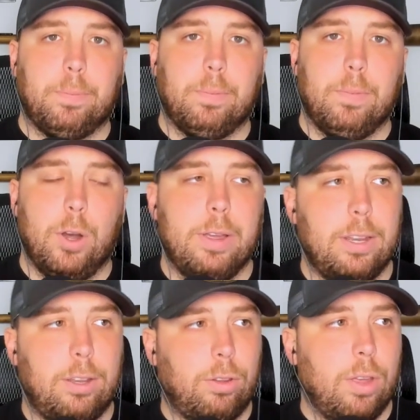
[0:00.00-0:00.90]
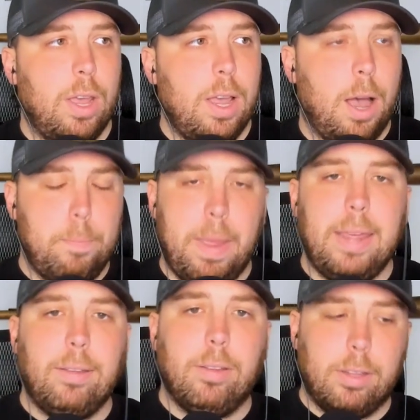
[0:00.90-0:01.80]
You know, it's
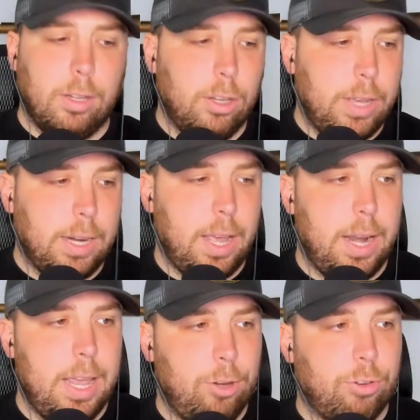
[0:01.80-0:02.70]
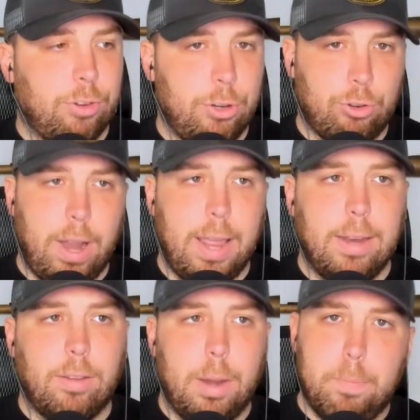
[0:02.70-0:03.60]
amazing to look at kind of industry
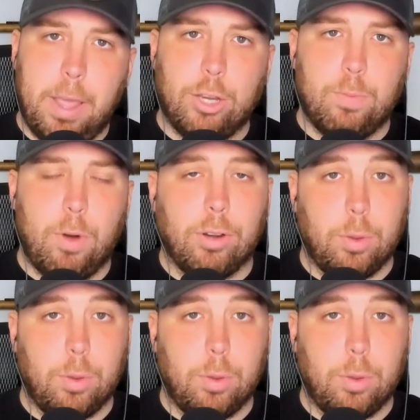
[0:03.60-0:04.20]
trends and benchmarks,